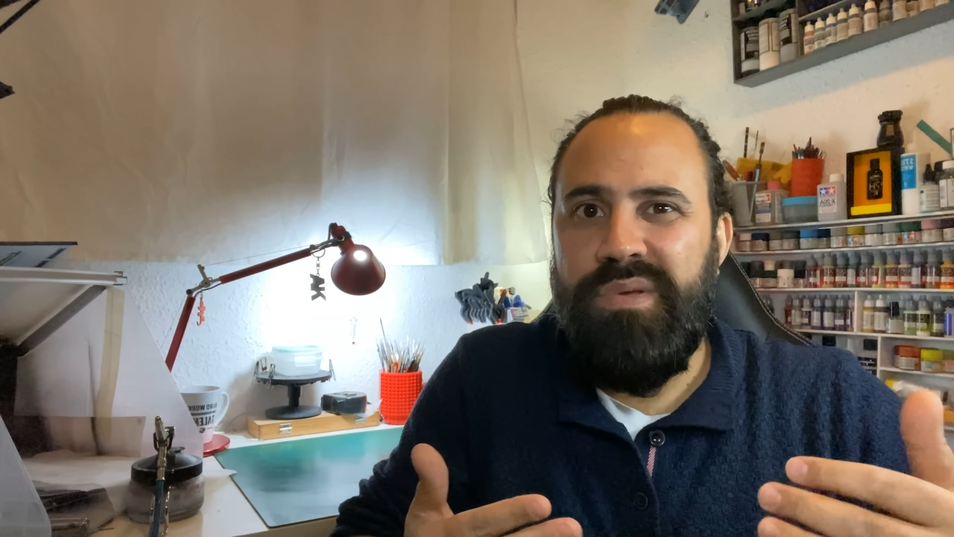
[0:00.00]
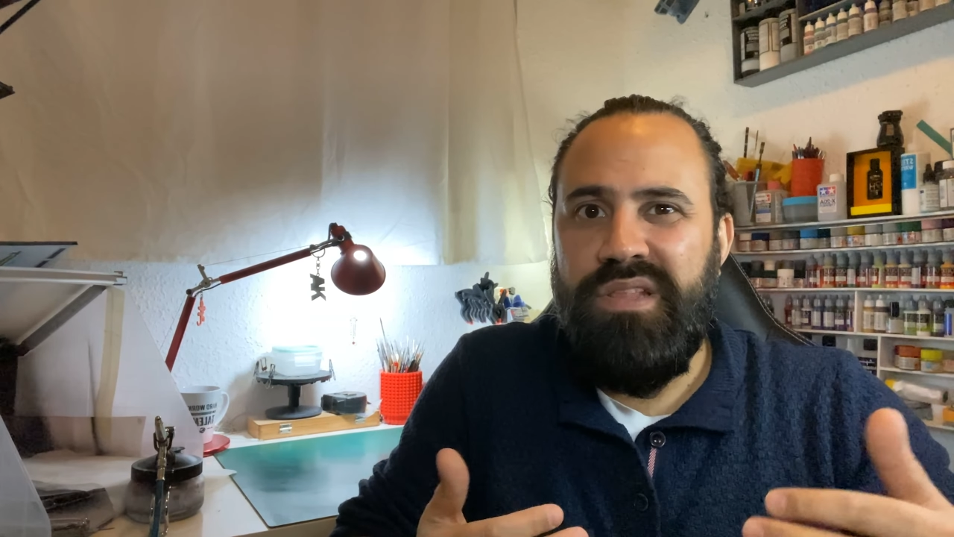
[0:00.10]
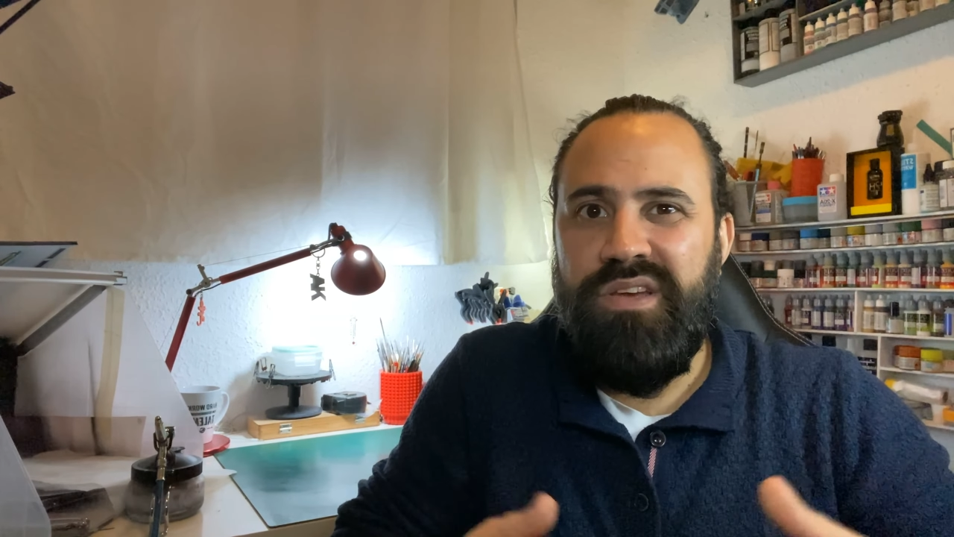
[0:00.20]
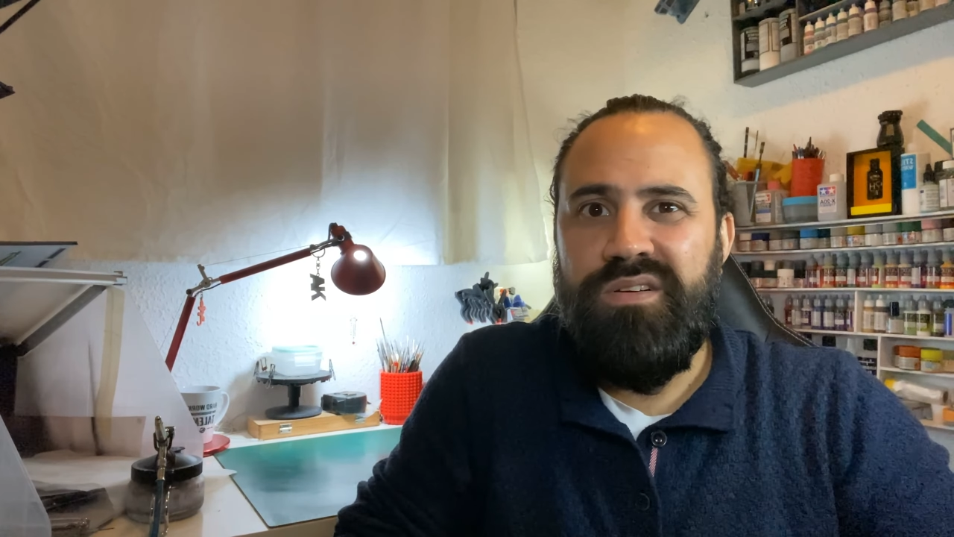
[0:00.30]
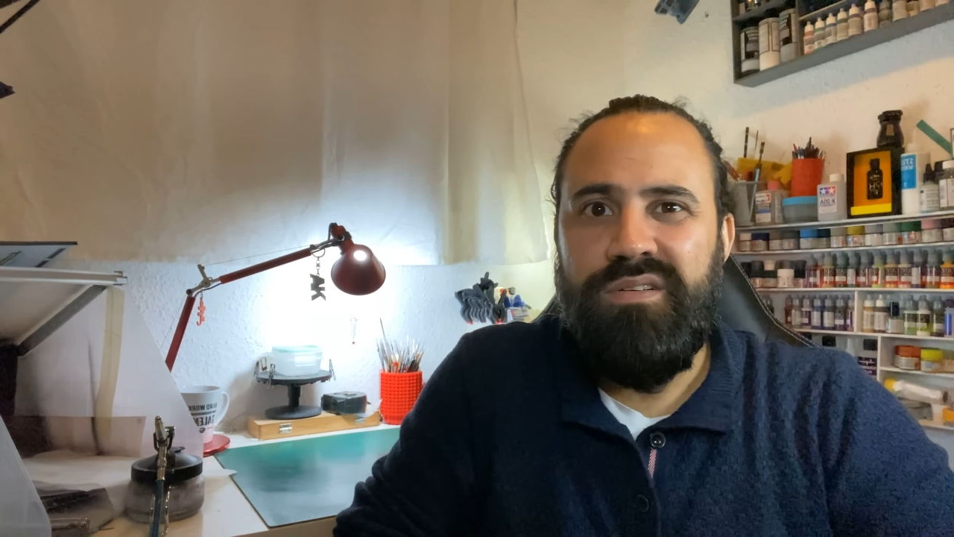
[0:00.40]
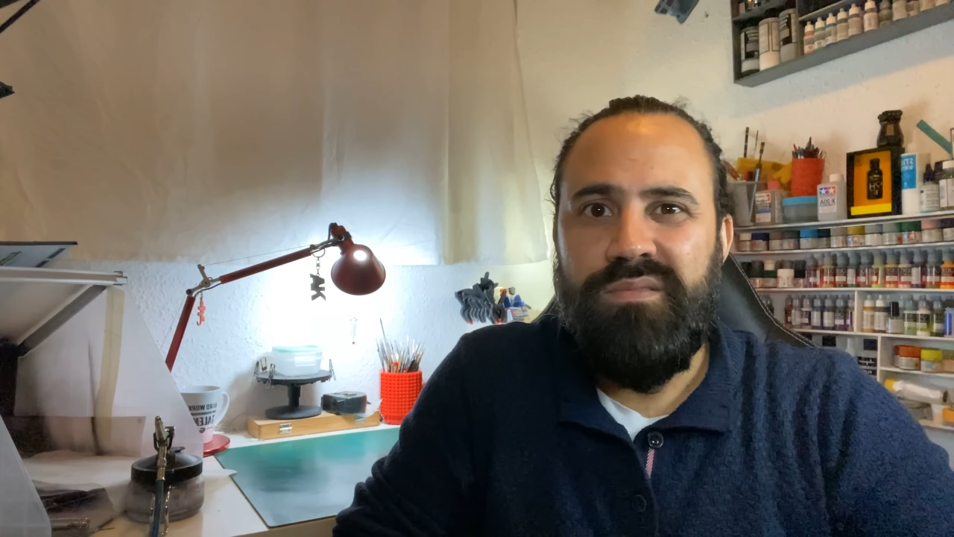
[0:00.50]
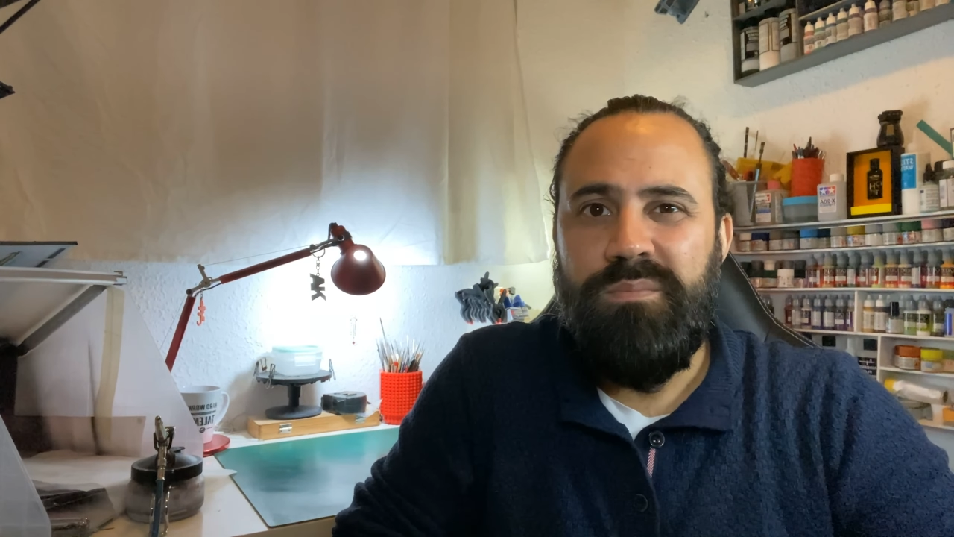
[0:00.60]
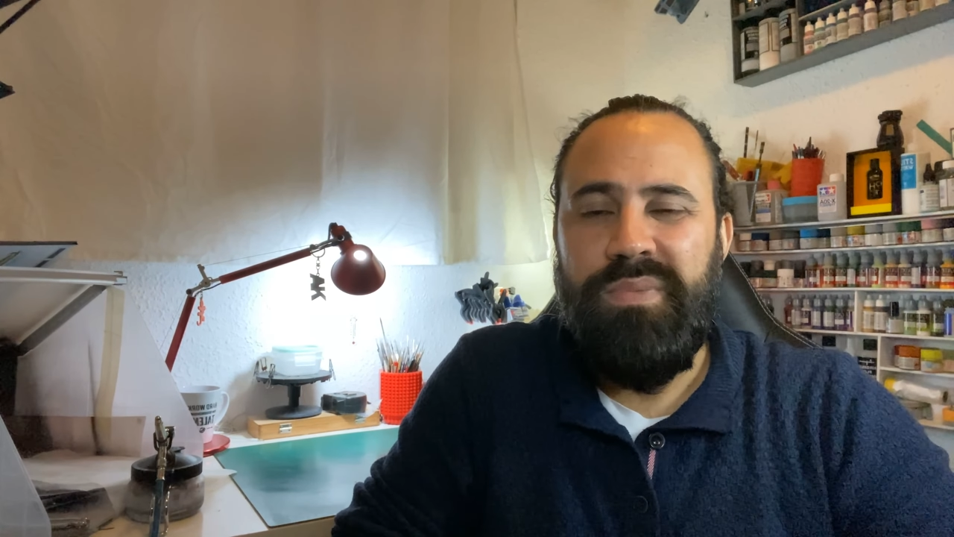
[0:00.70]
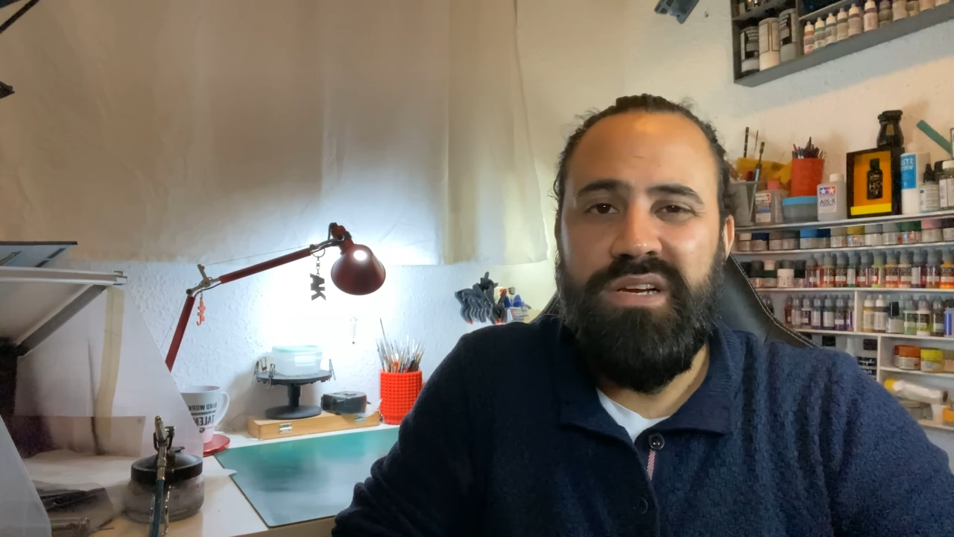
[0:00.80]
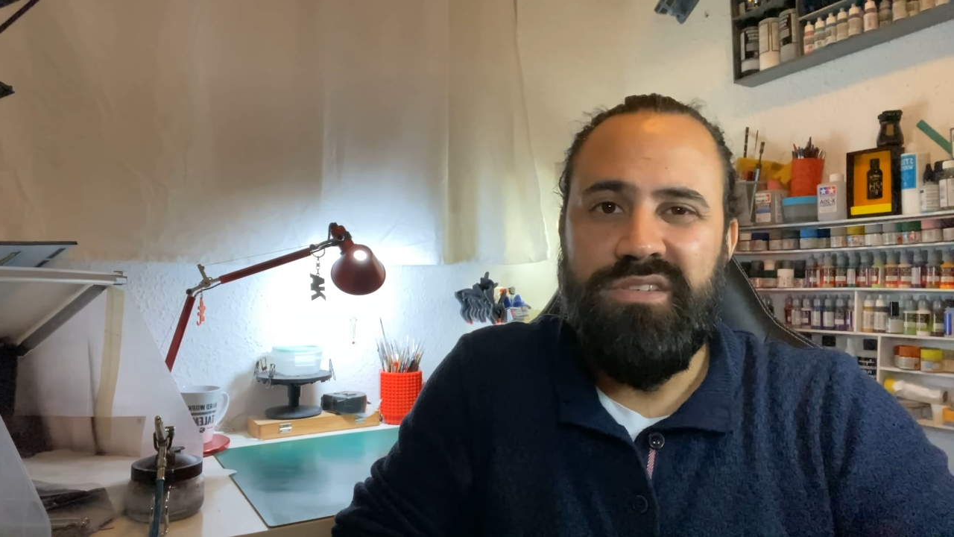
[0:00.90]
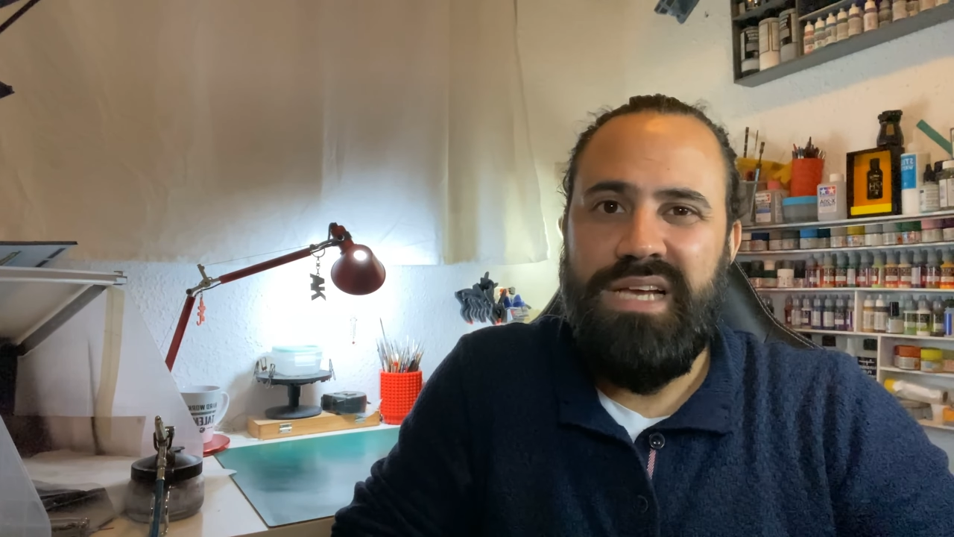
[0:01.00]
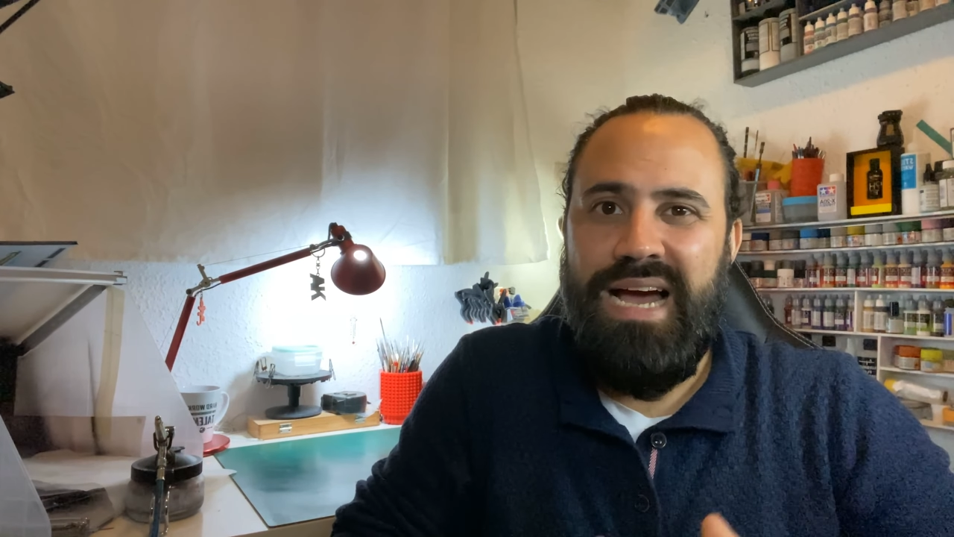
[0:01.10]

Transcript: video because